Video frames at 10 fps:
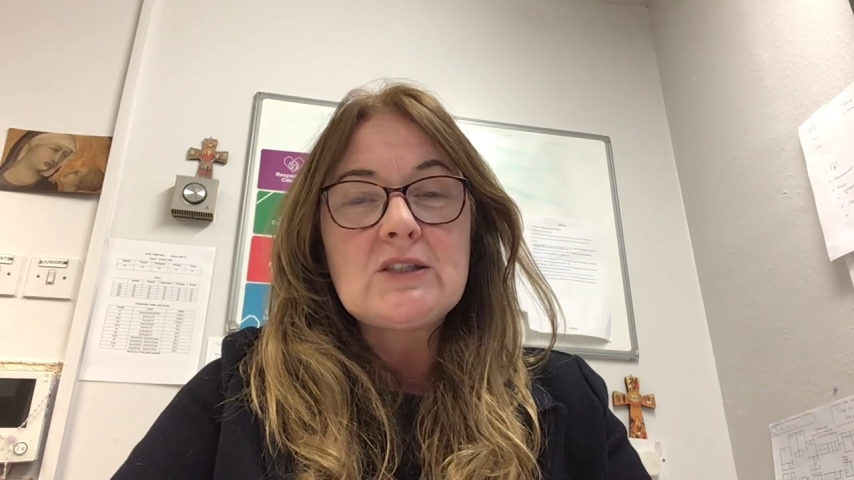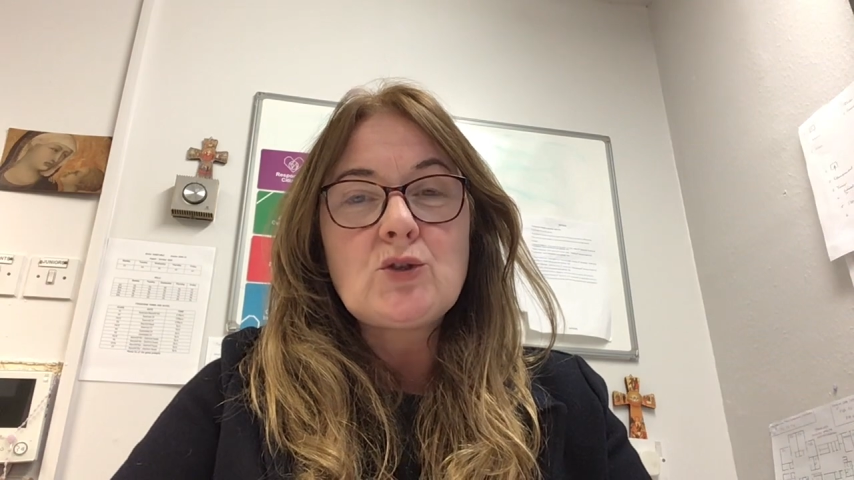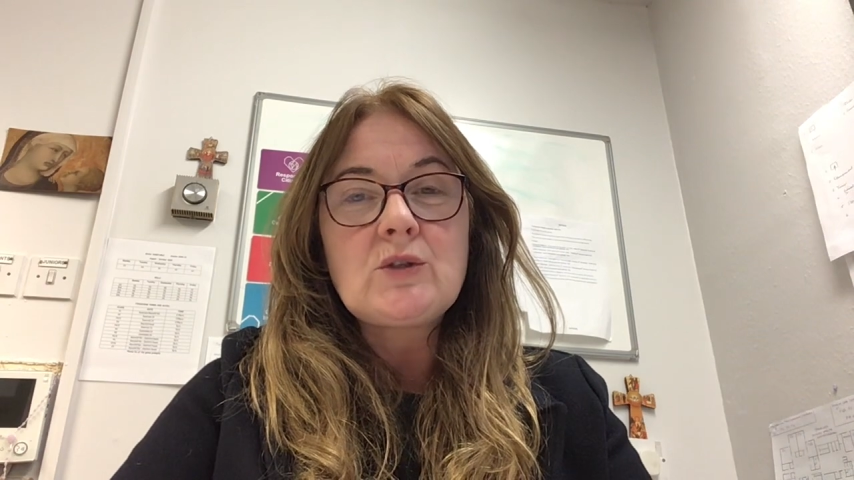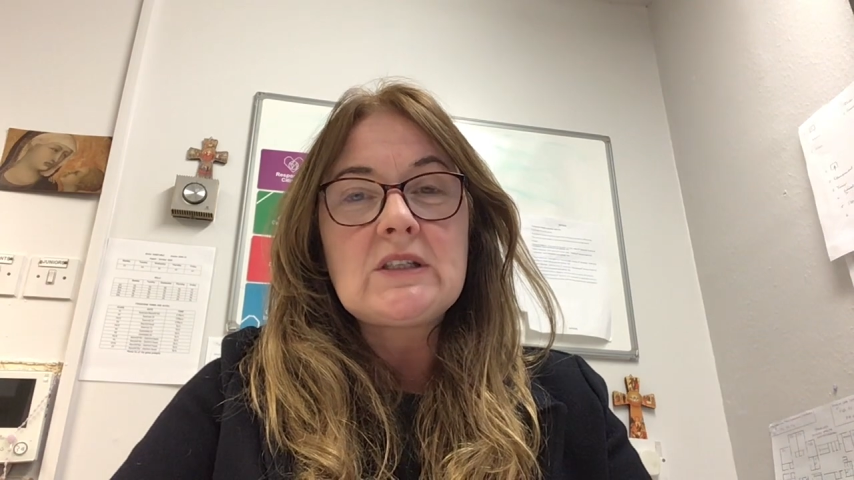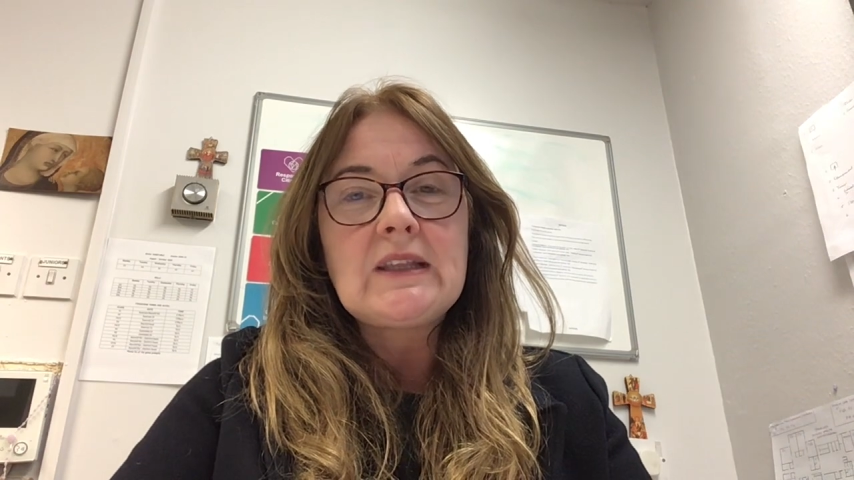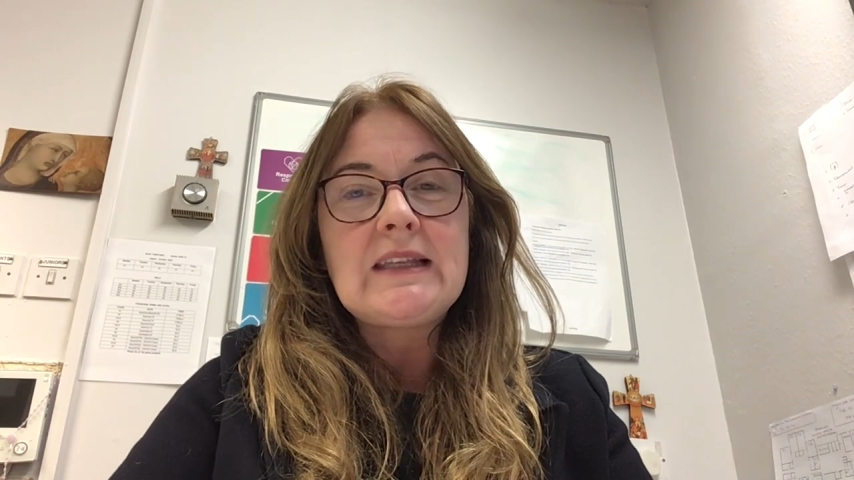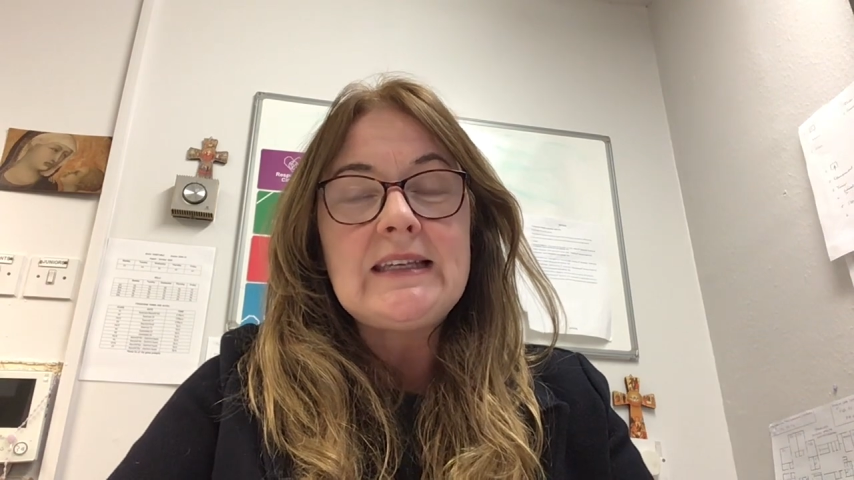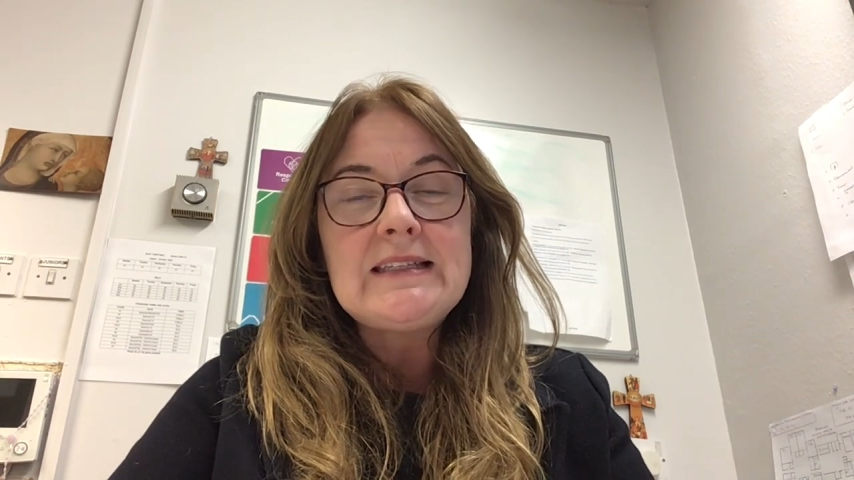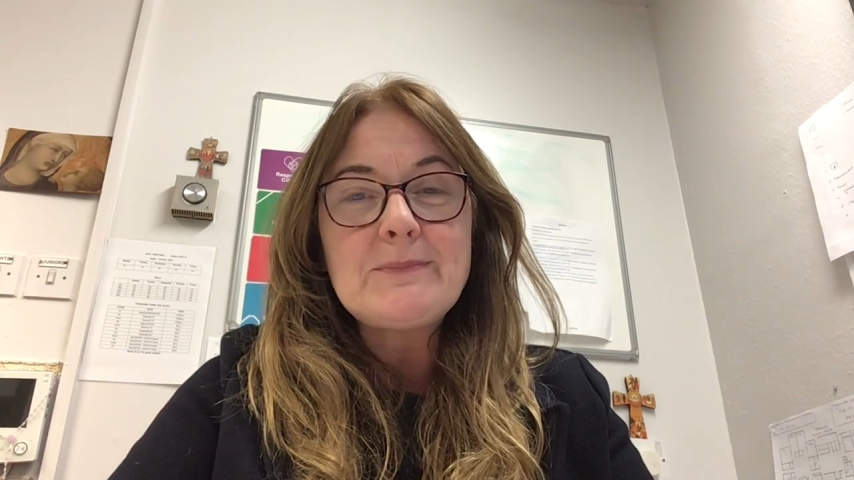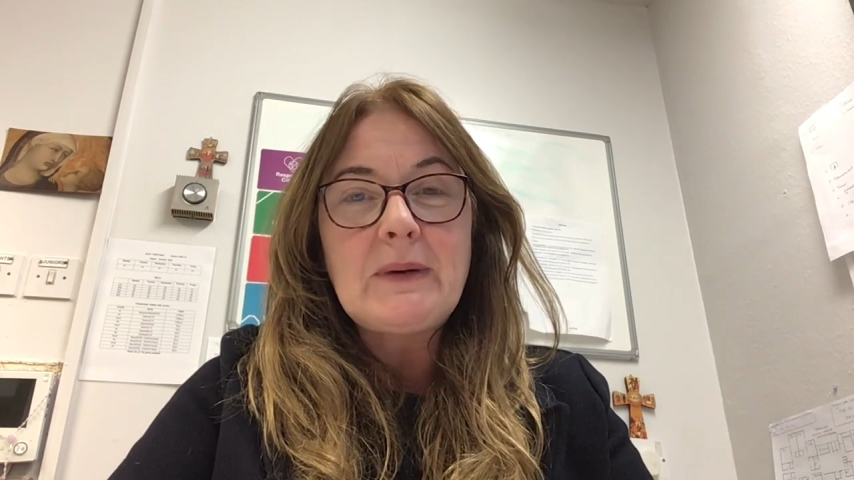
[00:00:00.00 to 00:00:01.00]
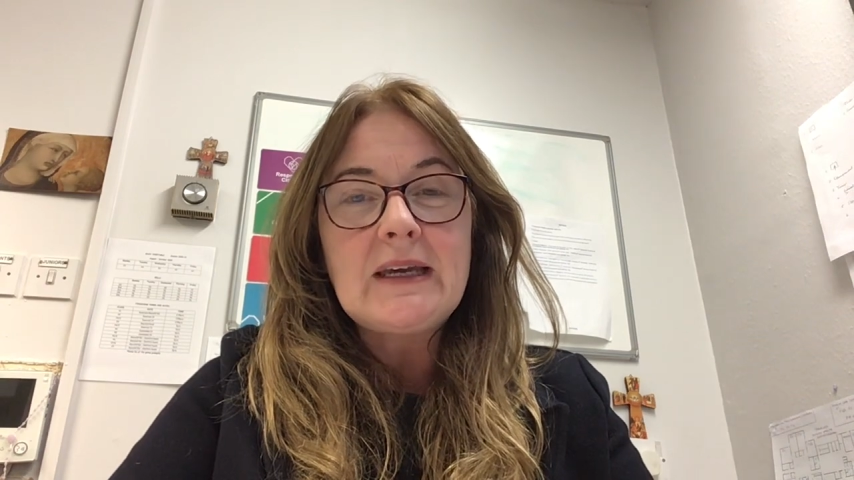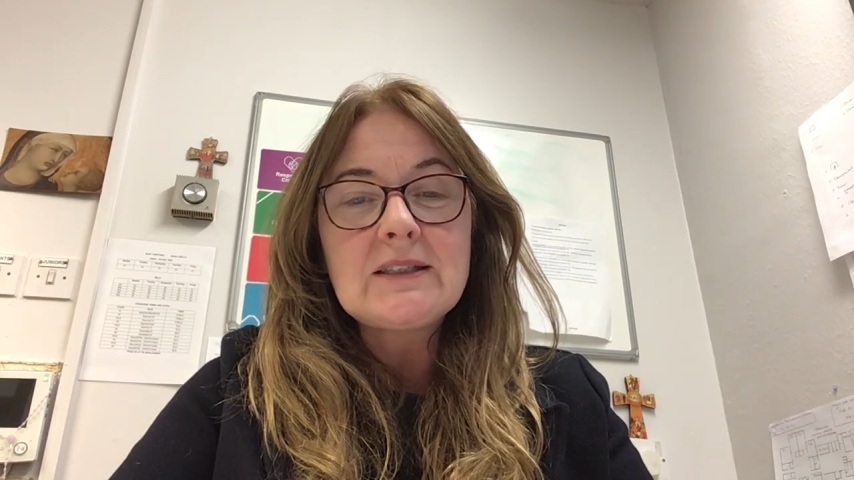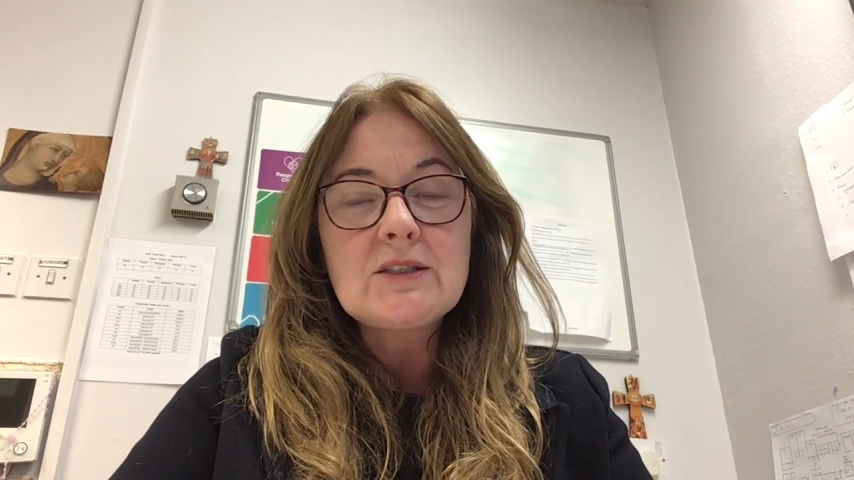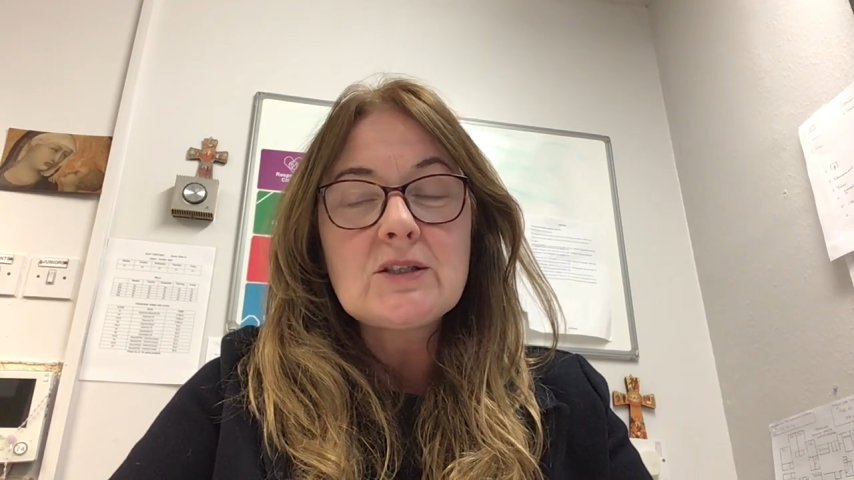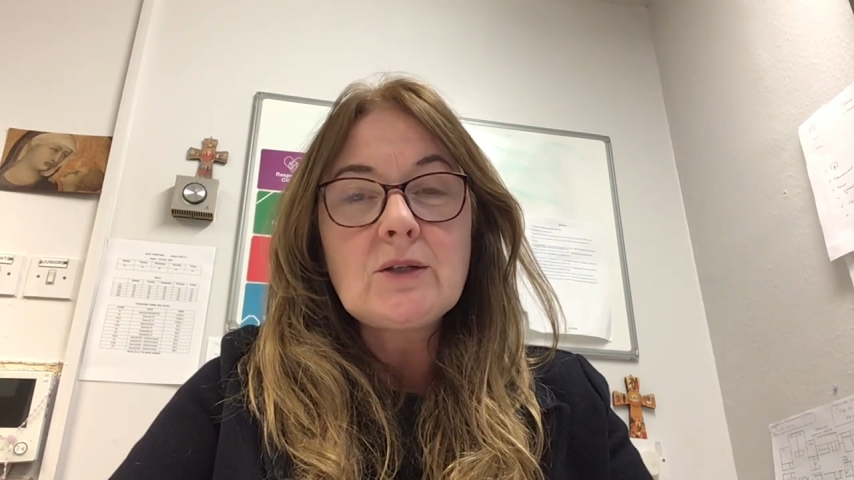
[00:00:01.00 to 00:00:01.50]
twos and threes back
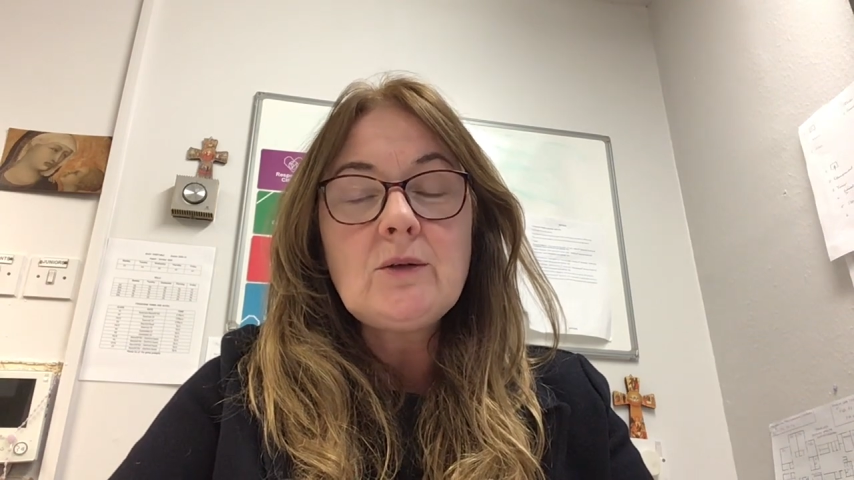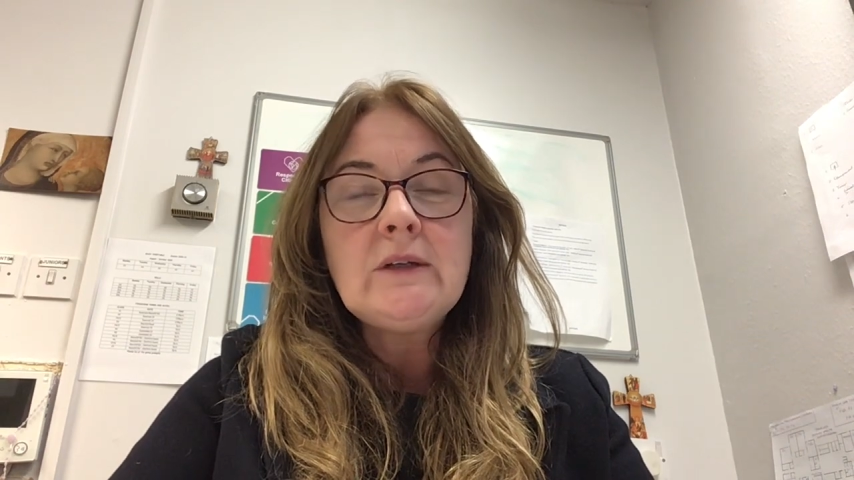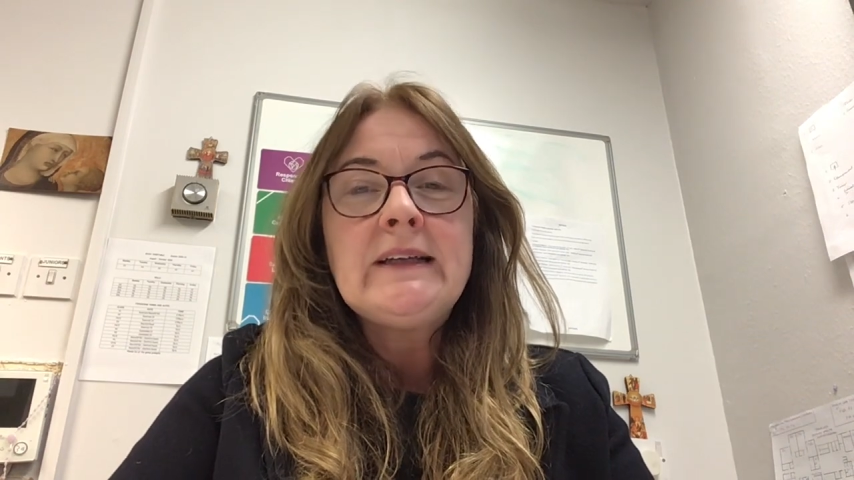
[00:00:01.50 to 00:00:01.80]
to school.